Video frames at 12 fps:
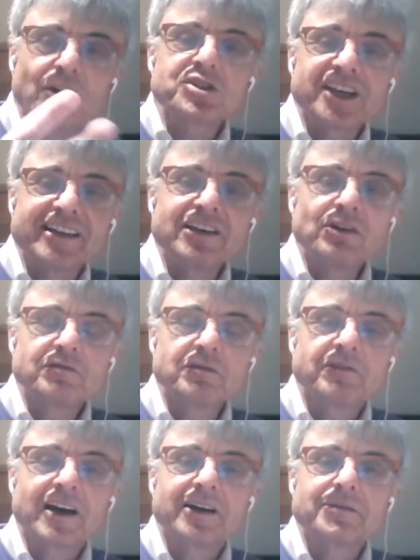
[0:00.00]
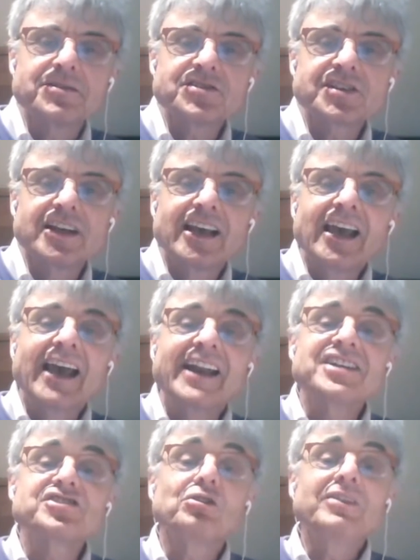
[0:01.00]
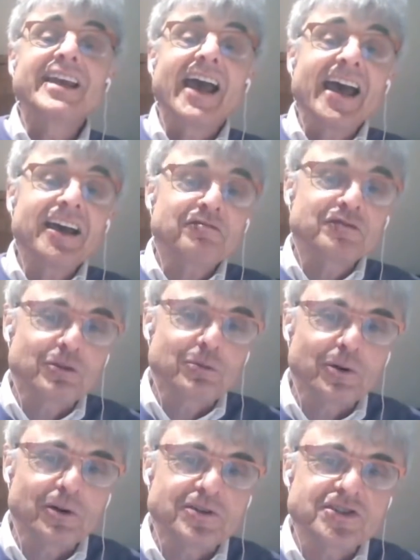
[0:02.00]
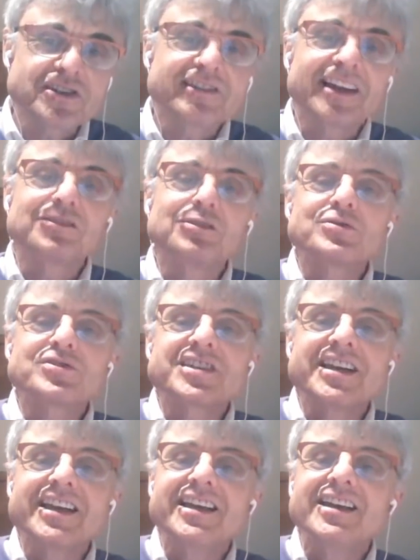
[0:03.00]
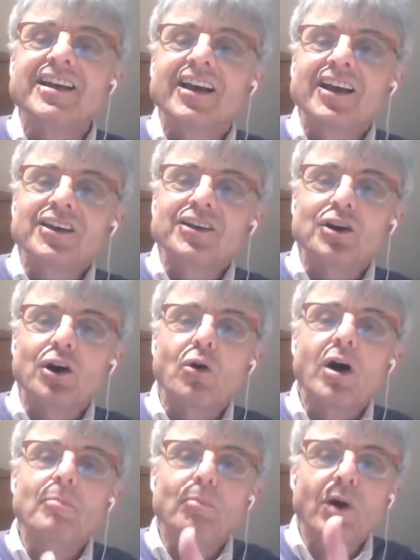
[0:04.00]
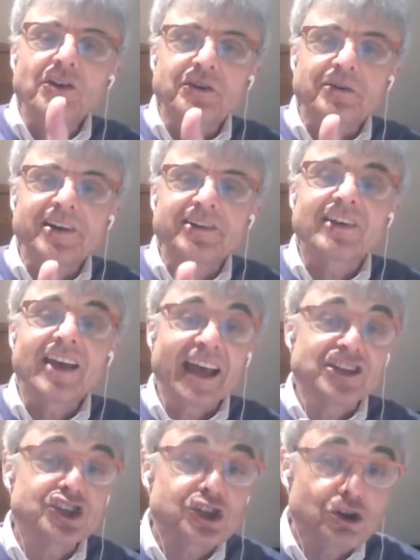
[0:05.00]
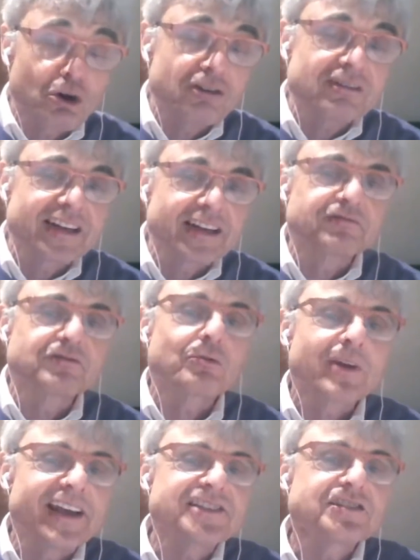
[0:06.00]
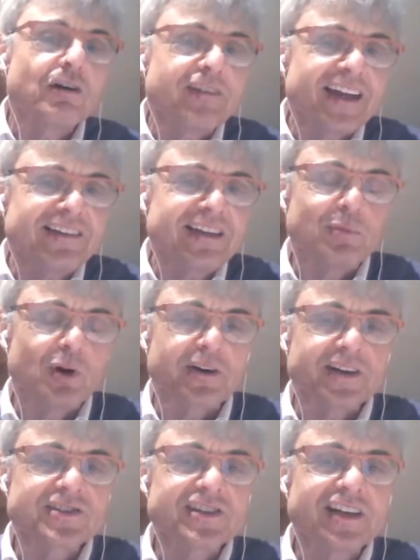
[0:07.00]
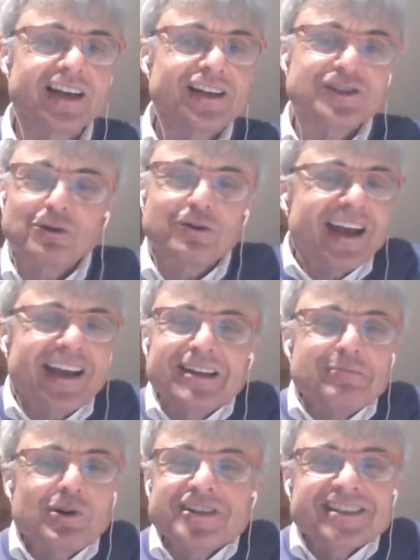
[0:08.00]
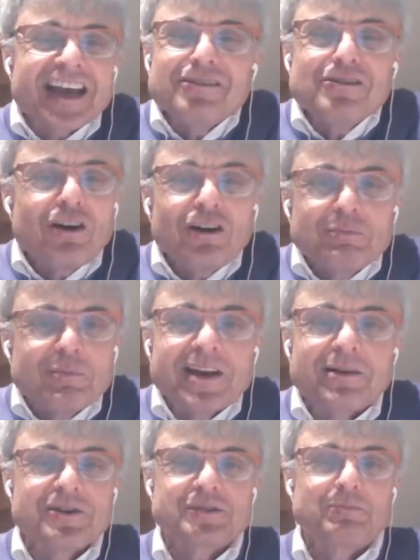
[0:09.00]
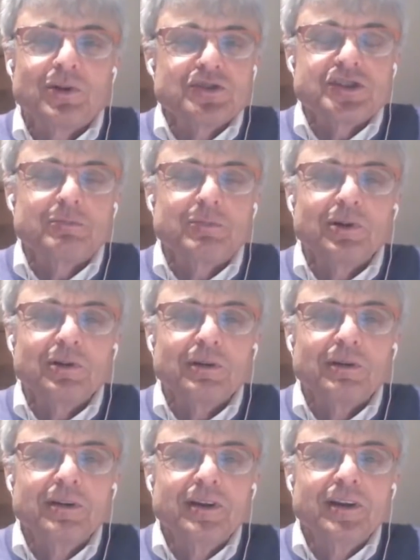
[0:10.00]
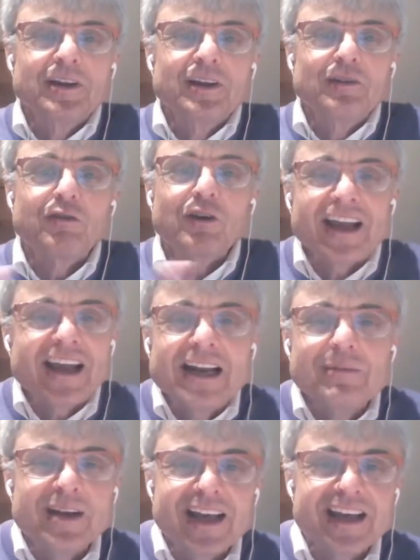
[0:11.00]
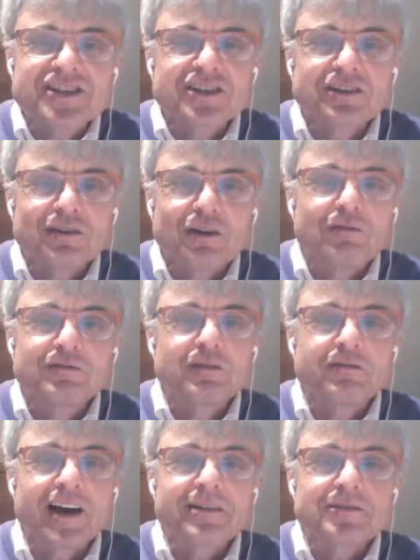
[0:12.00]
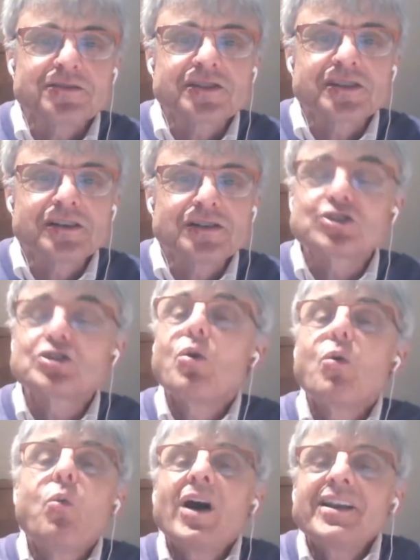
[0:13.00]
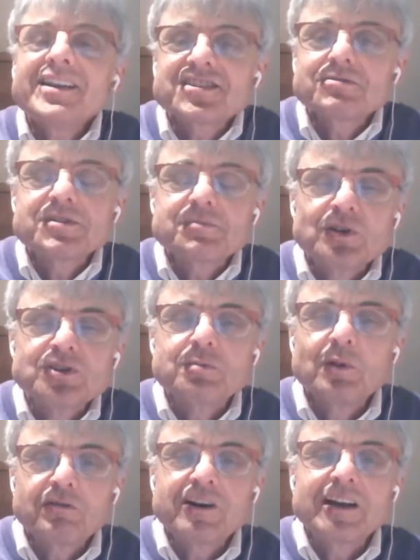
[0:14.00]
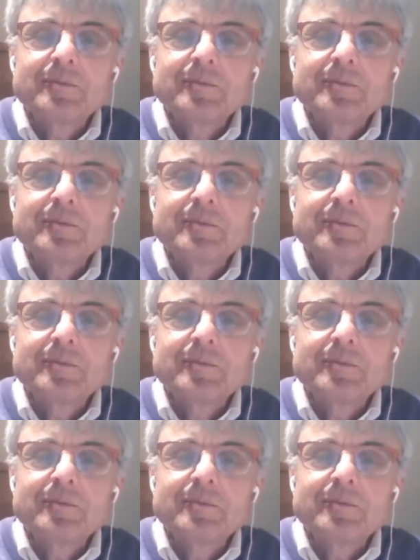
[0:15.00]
shedding of the virus, and it's only afterwards that you see, a moderate and short-lived raise of antibodies. So the antibodies cannot be responsible for elimination of the virus. So what is responsible for